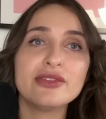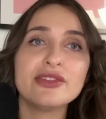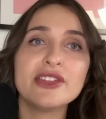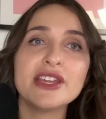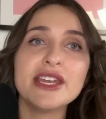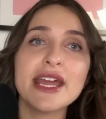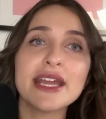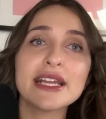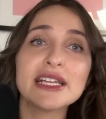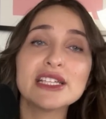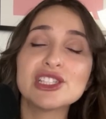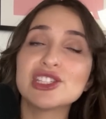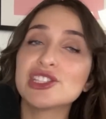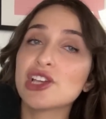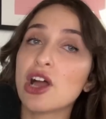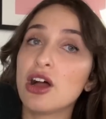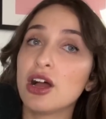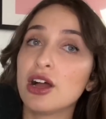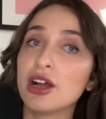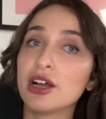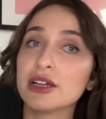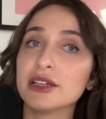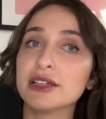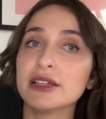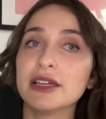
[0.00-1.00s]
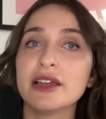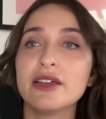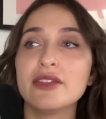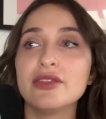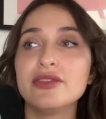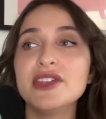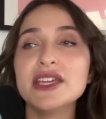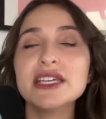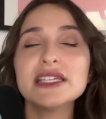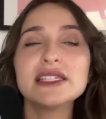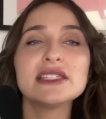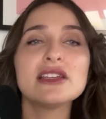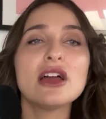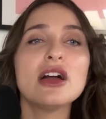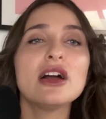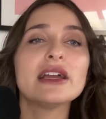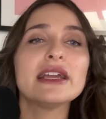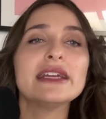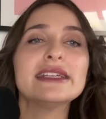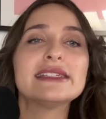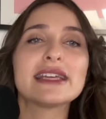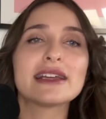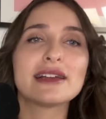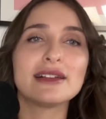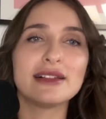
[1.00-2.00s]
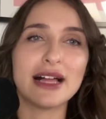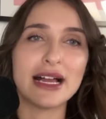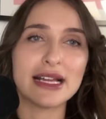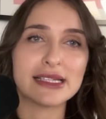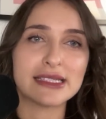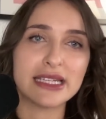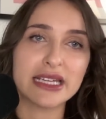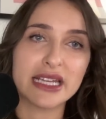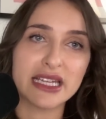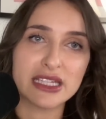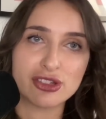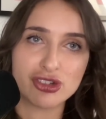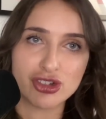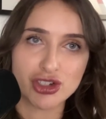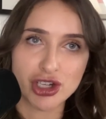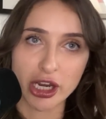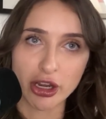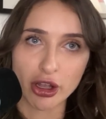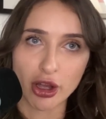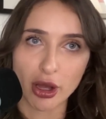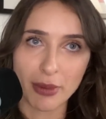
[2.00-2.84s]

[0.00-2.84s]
The next song, this song is a classic. It's Jingle